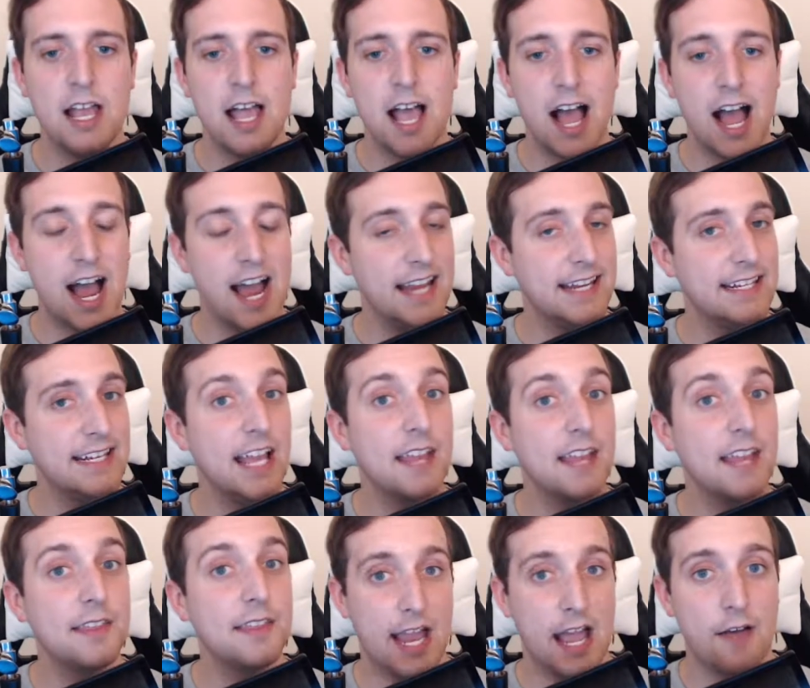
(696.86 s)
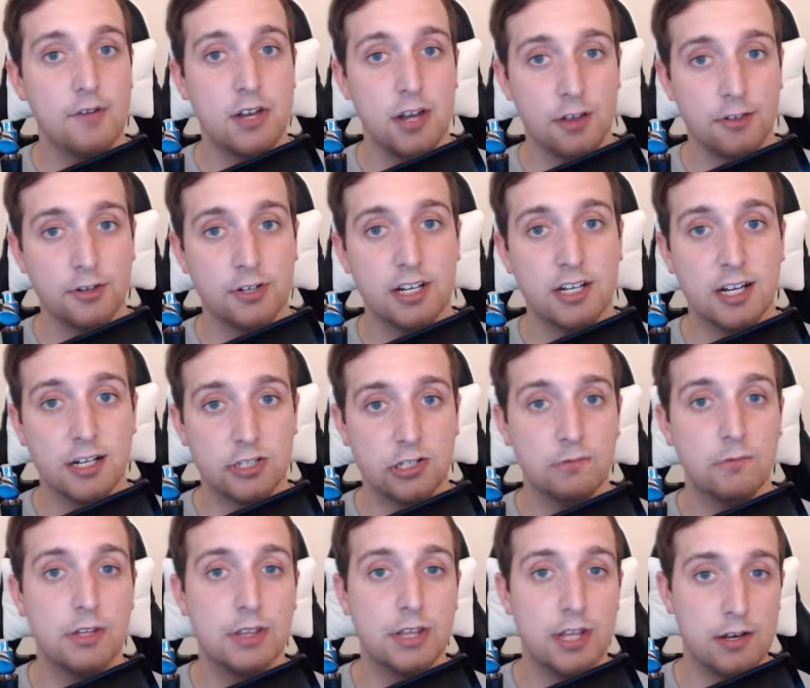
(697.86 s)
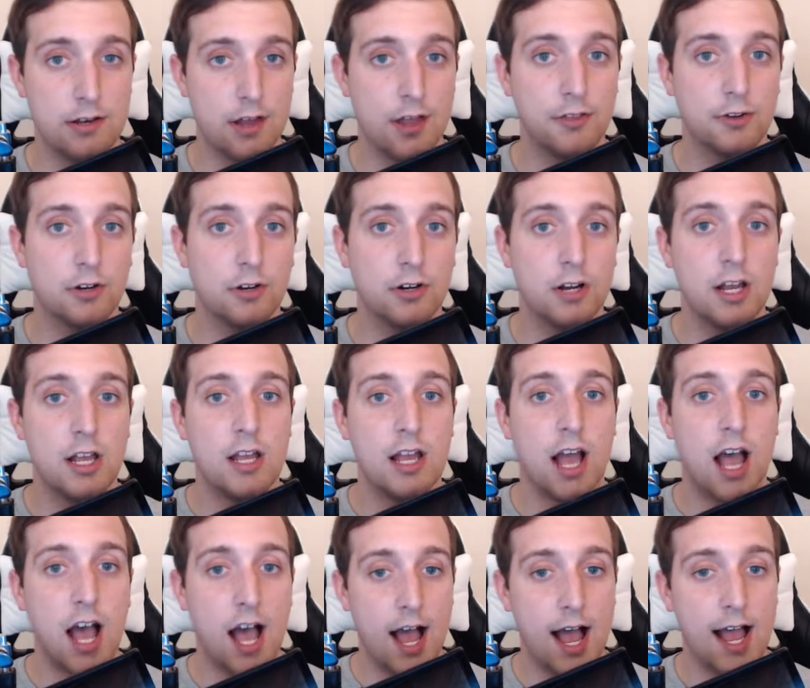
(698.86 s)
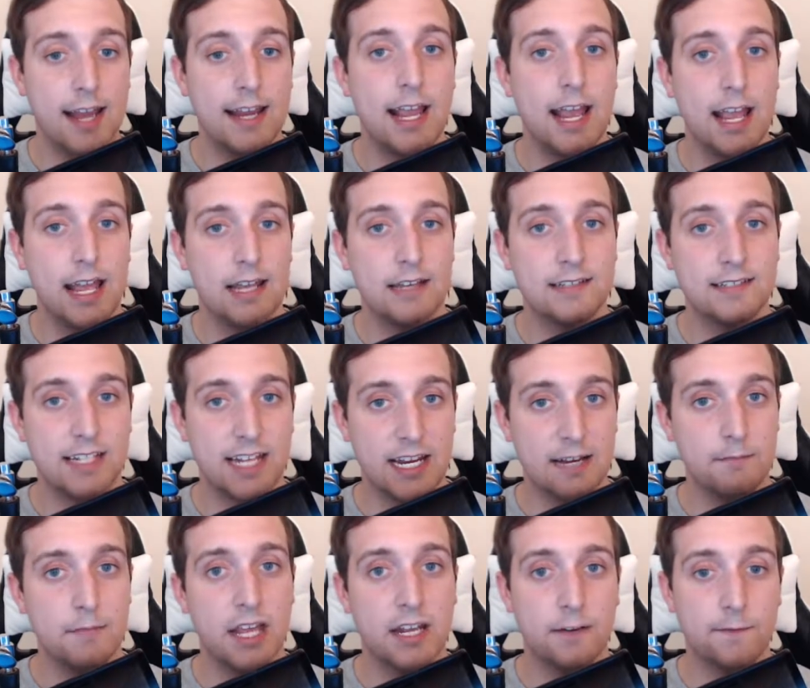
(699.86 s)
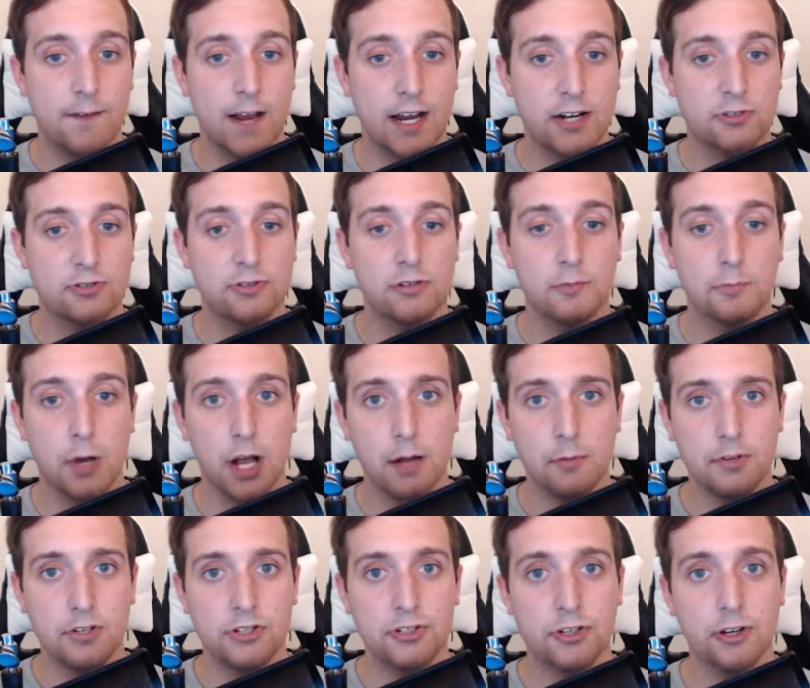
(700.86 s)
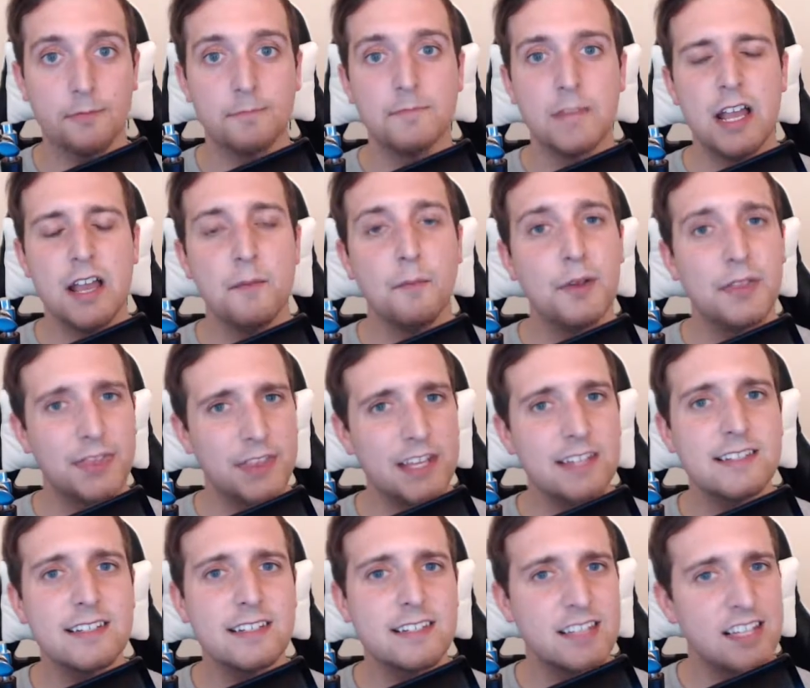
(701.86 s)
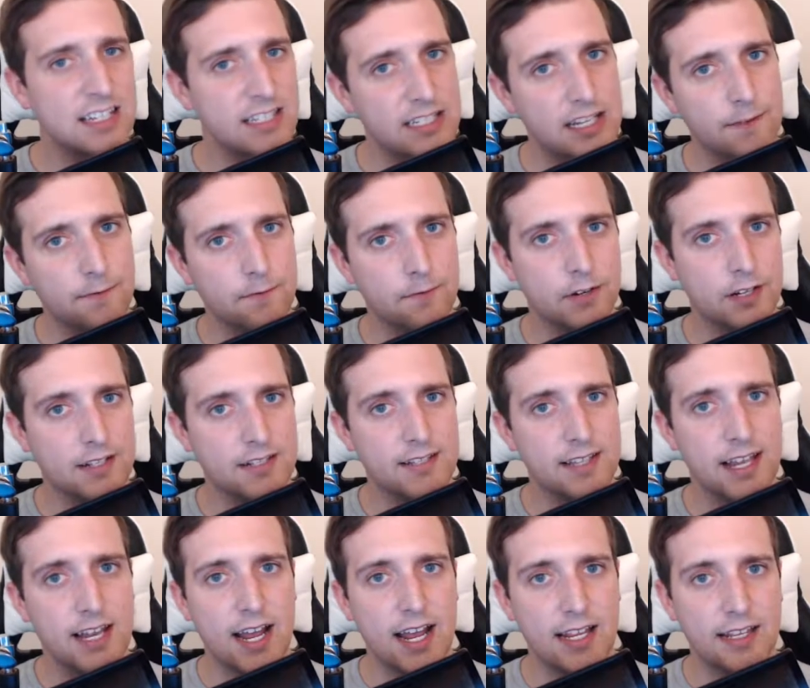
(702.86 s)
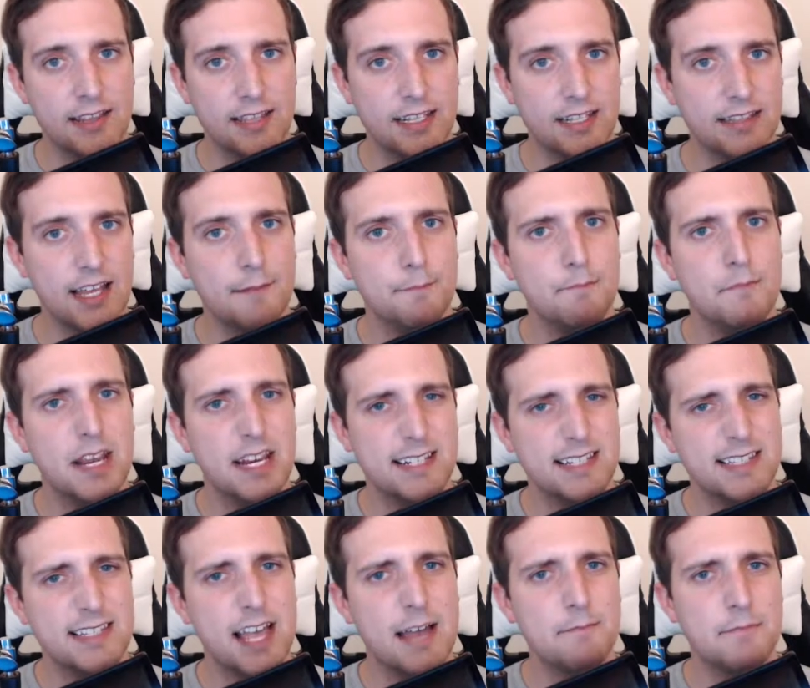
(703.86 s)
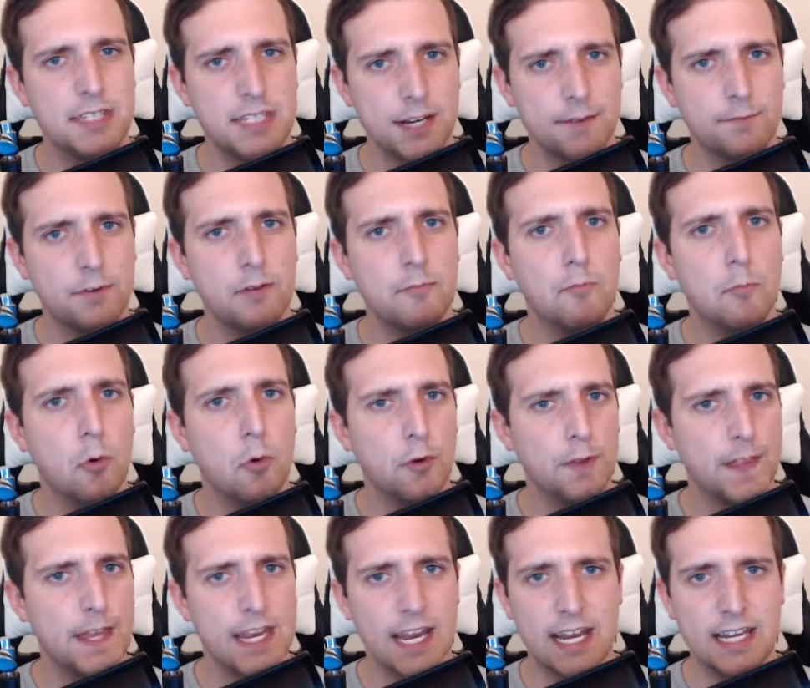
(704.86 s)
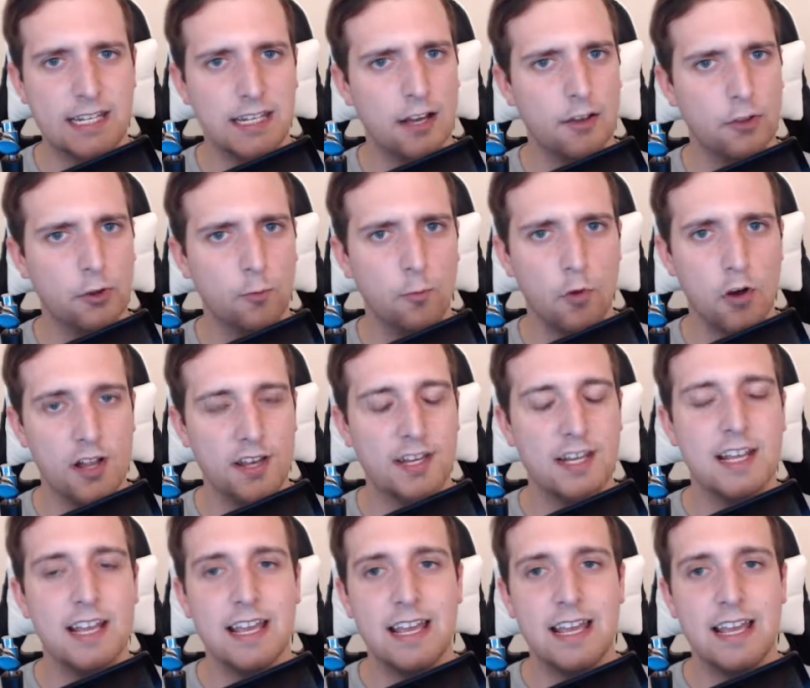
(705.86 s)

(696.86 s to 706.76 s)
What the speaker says: I get they have another connection with another high-end game manufacturer and publisher, but this is the difference that I think that makes them different more than any other one.